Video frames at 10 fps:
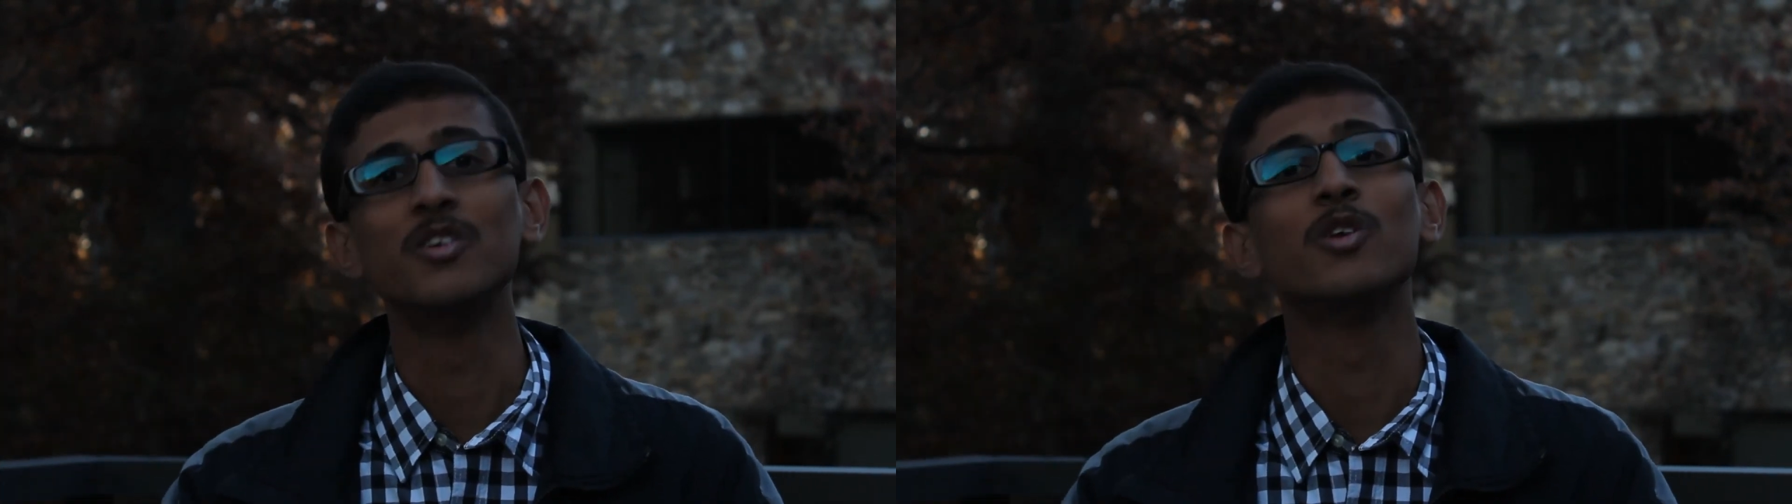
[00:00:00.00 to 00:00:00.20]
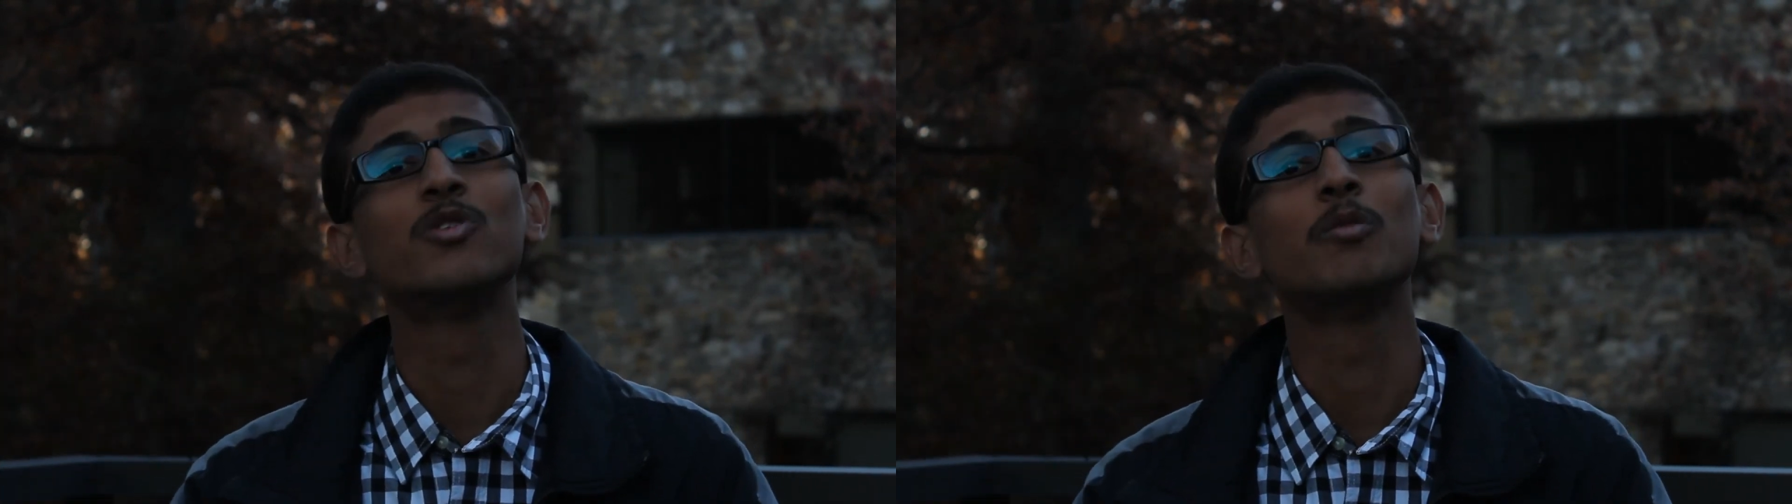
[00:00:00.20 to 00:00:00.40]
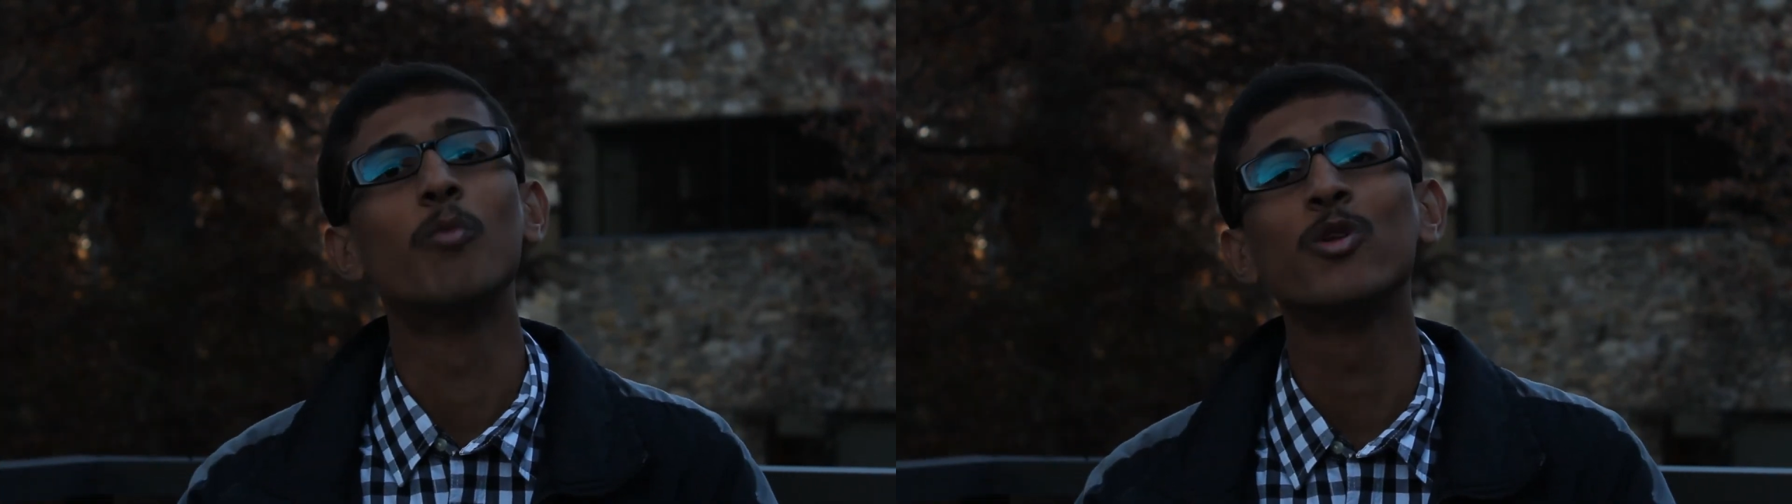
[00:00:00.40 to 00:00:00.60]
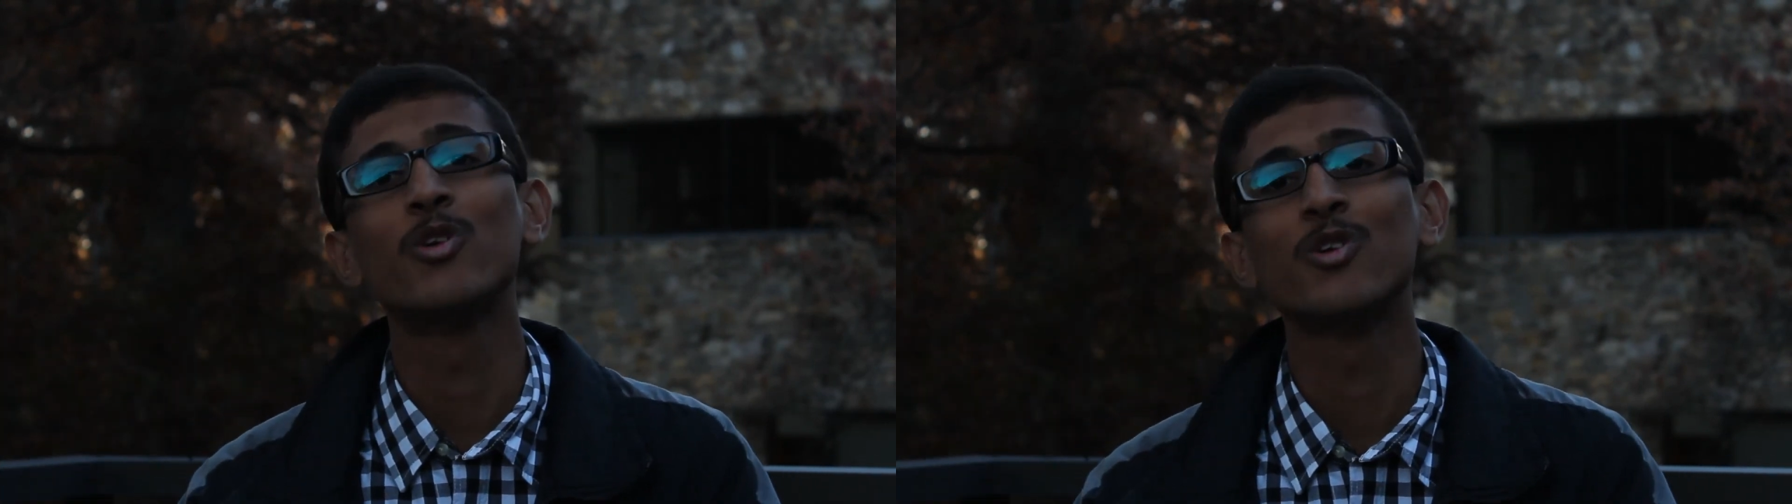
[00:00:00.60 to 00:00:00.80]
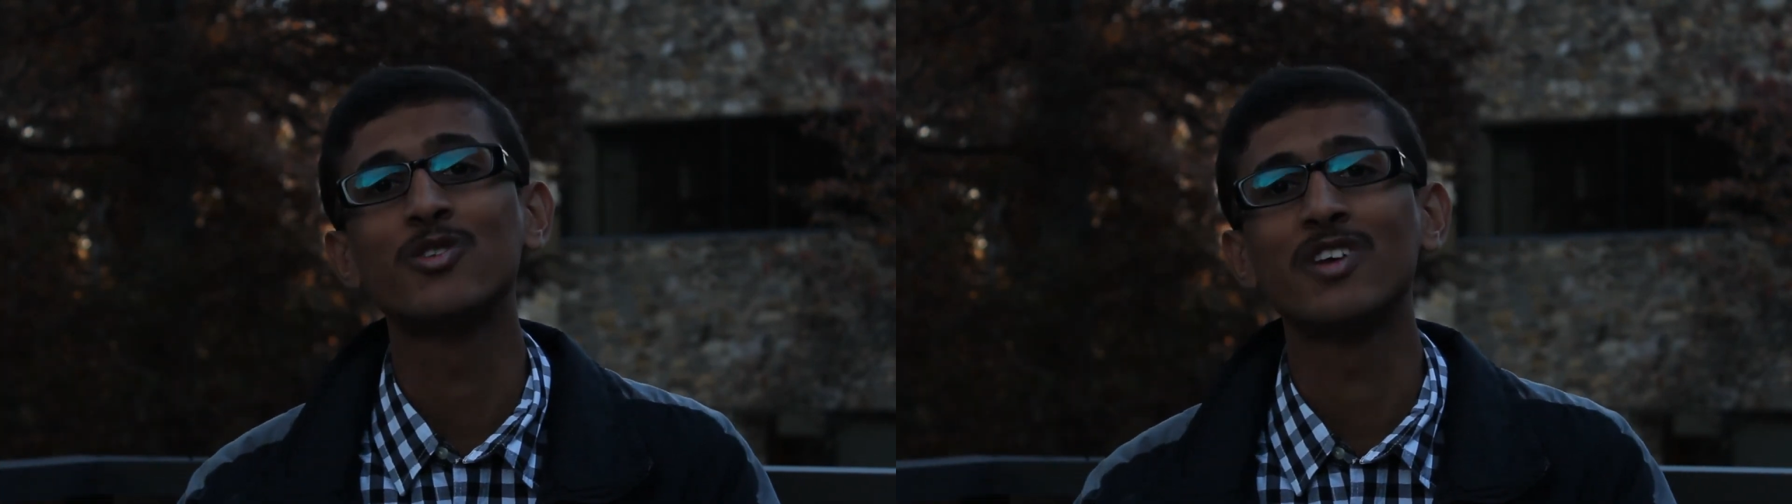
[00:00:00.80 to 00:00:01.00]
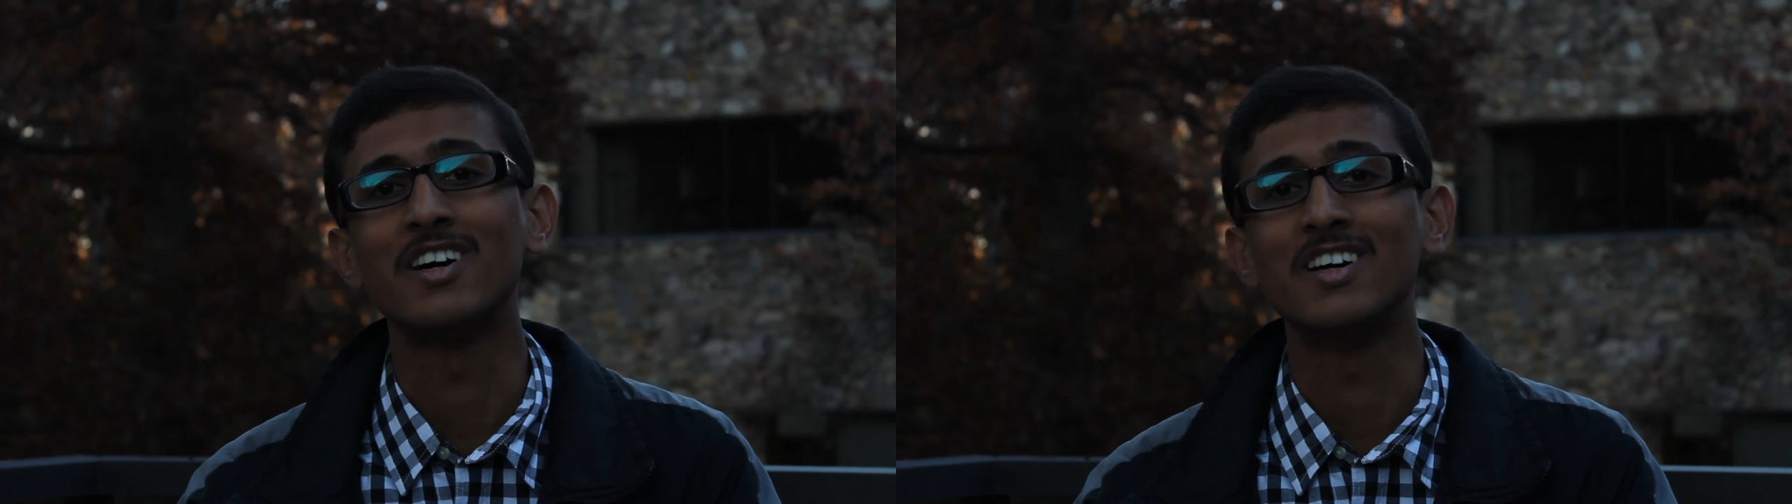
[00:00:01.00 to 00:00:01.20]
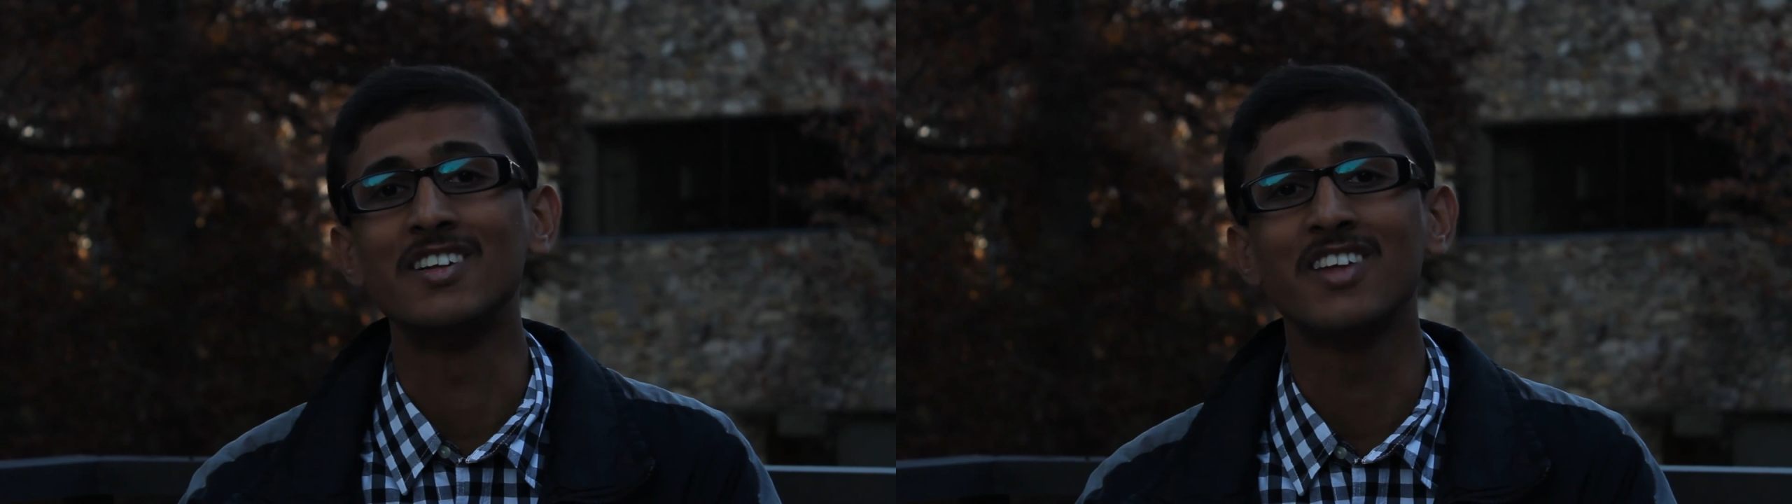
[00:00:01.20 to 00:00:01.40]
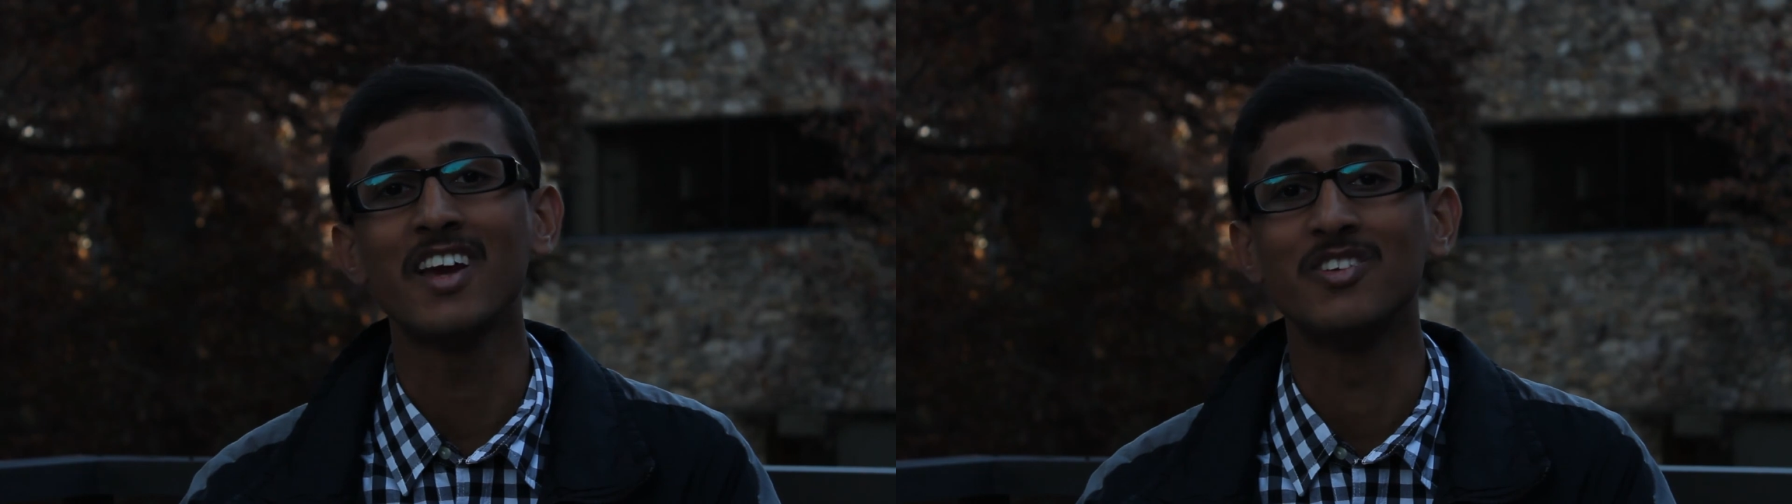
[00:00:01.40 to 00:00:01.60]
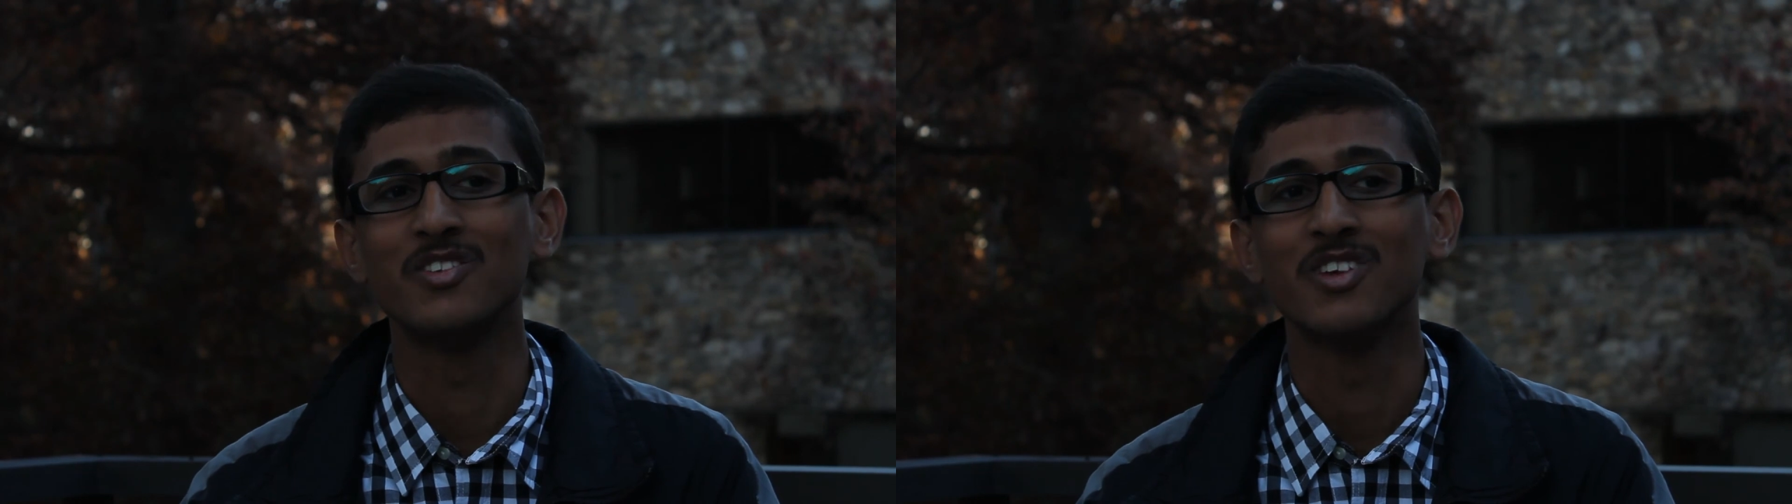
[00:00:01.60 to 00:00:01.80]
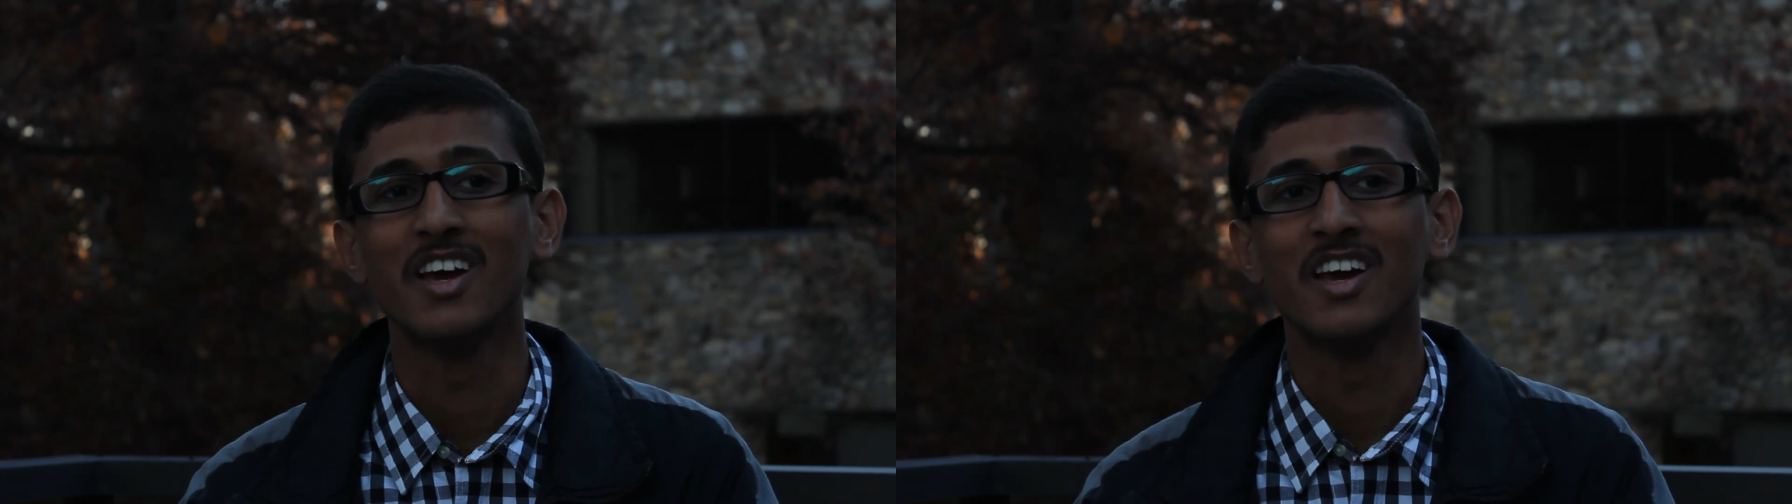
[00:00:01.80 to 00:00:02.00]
using both those things,